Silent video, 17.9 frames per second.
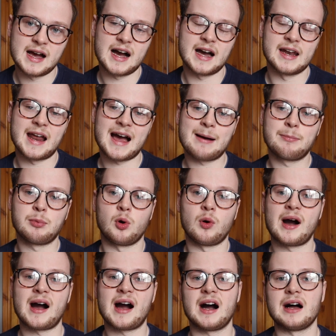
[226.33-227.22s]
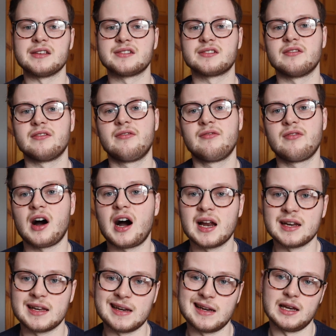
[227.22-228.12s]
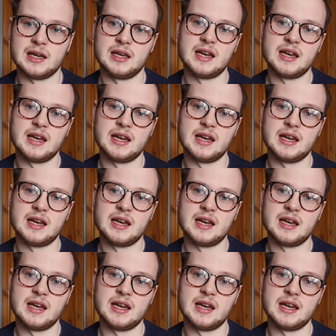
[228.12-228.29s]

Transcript: and Apple has finally